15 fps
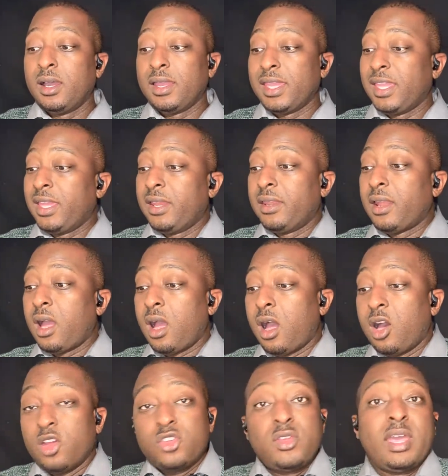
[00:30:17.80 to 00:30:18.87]
And
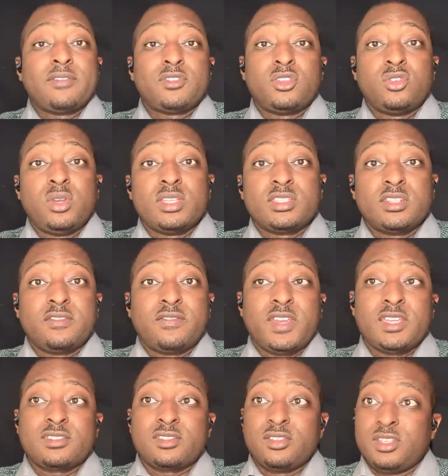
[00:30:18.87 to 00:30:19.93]
all you have to do as an
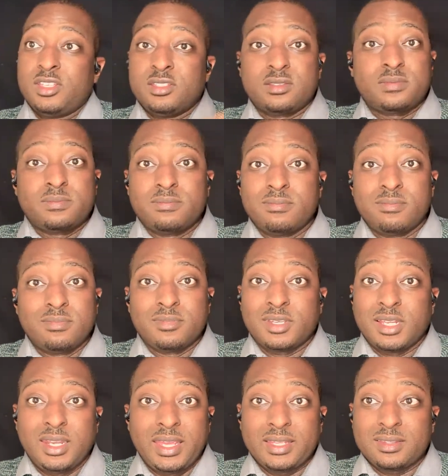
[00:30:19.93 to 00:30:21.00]
investor is
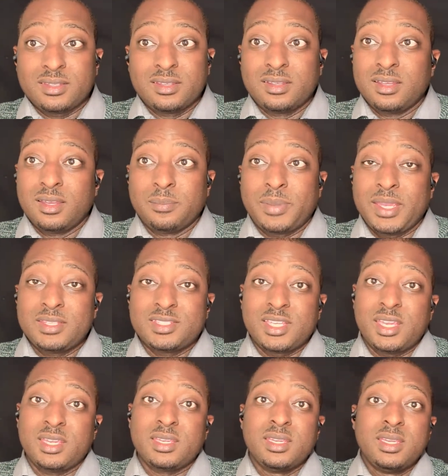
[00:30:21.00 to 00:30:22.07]
collect a
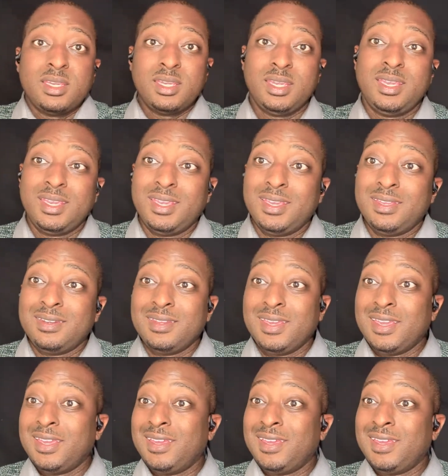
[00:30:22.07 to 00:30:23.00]
paycheck and